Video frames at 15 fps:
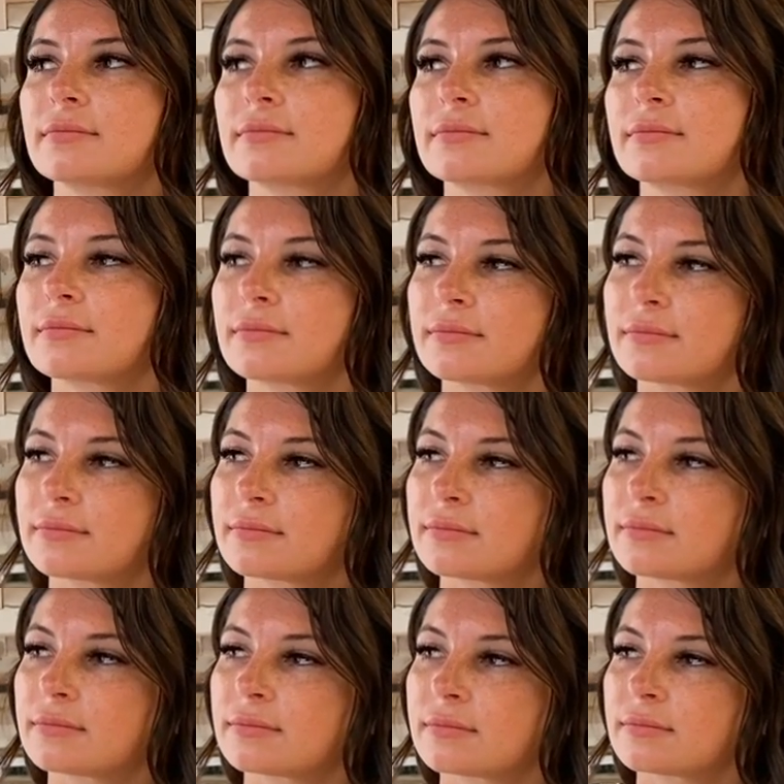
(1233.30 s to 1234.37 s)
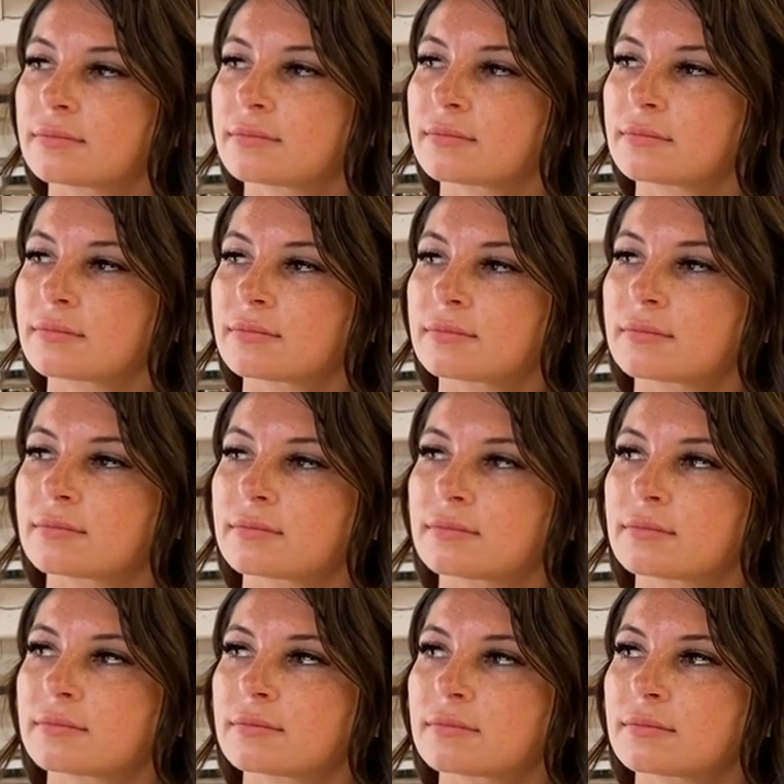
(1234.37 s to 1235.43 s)

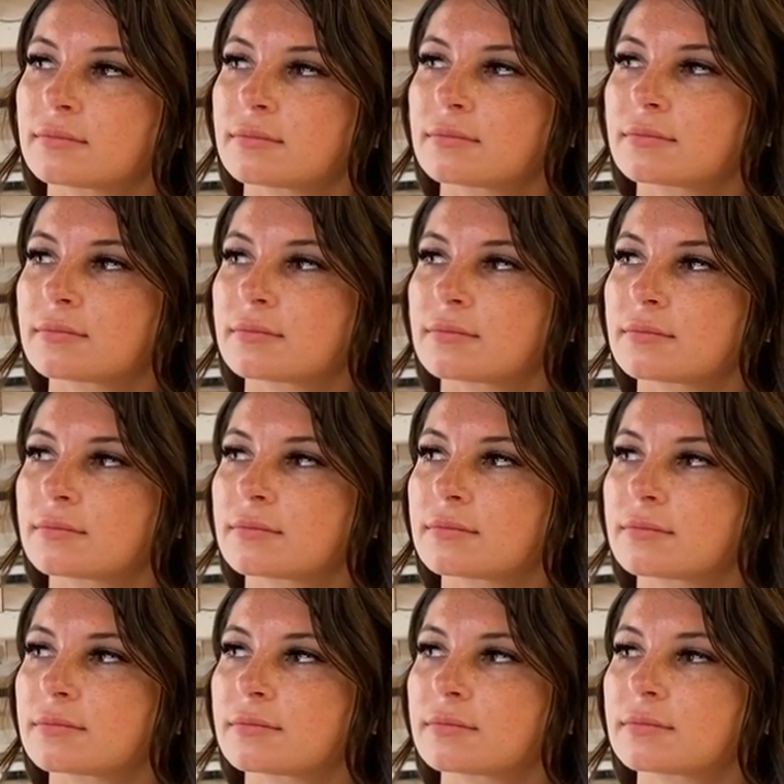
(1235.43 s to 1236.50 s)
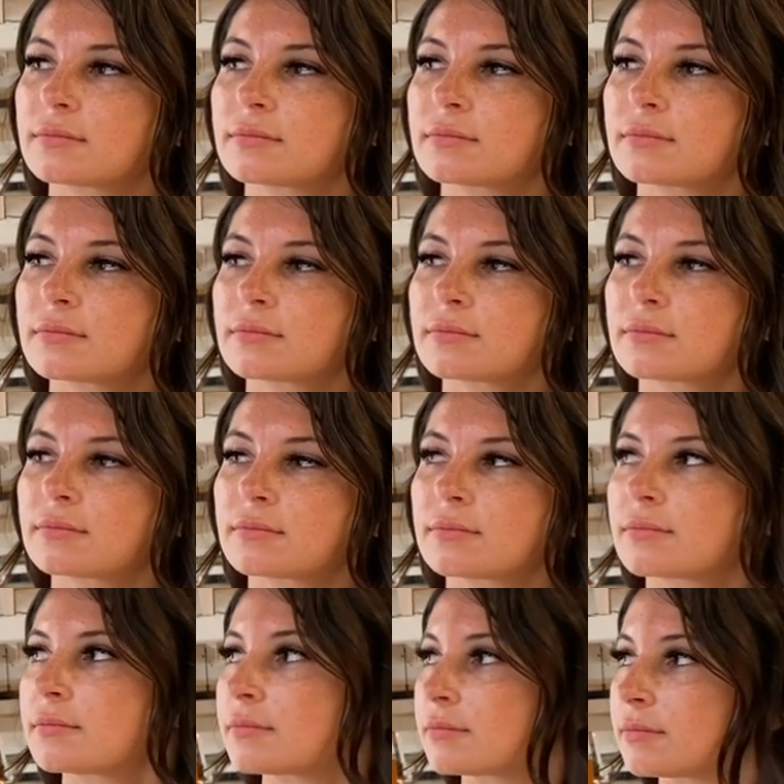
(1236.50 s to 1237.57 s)

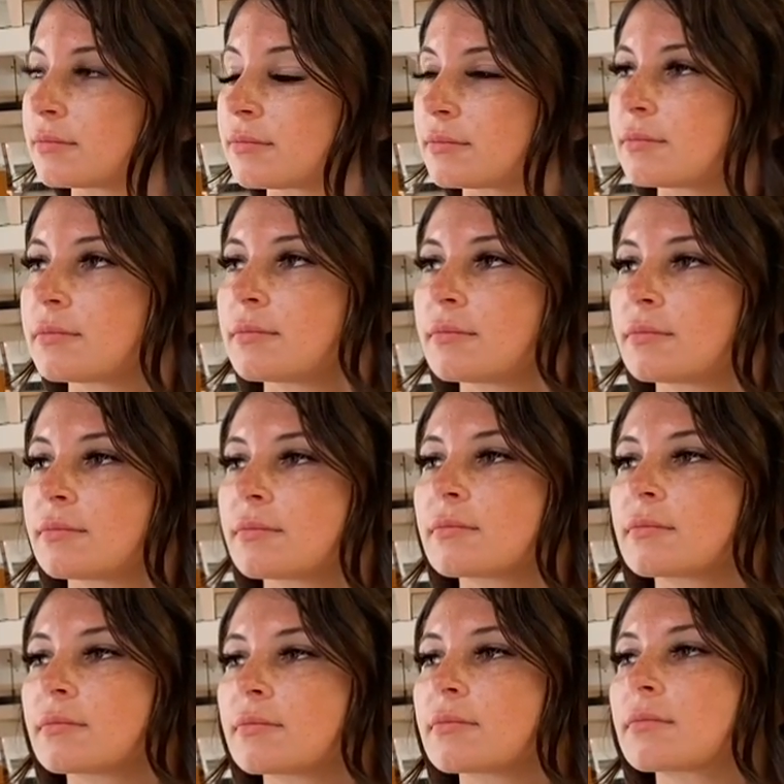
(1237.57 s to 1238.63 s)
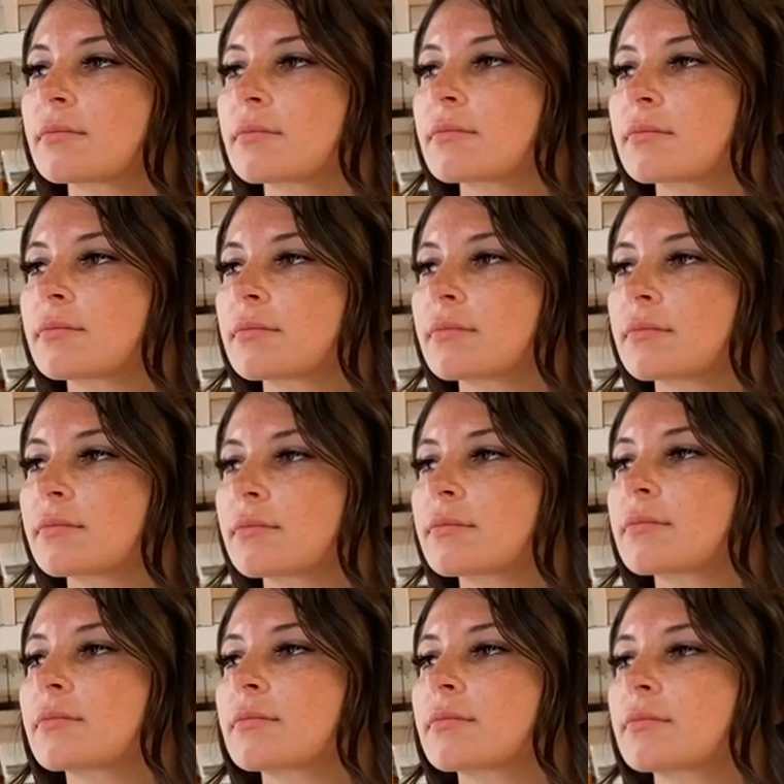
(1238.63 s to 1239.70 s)

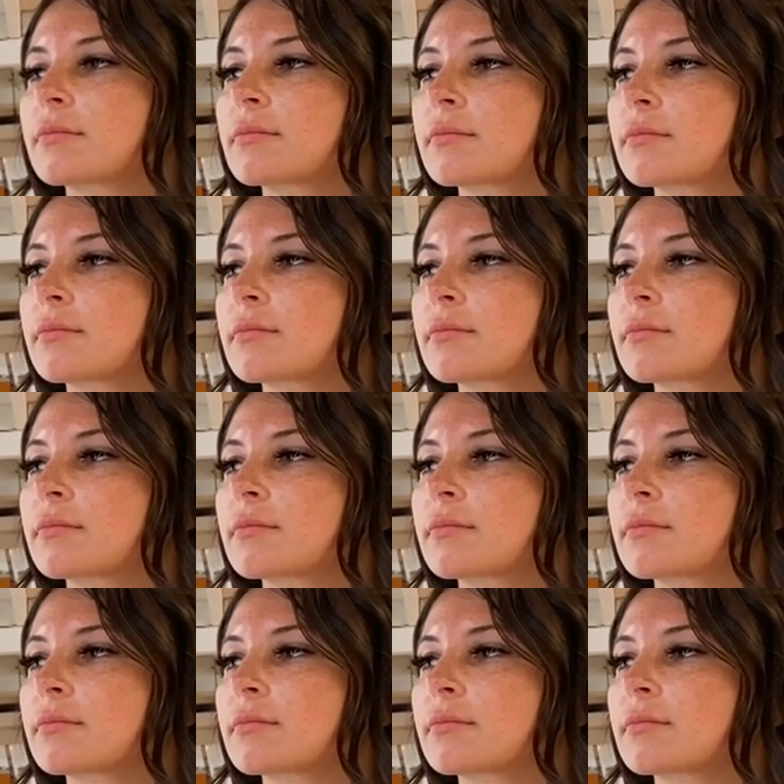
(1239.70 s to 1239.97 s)
The person shown says nothing.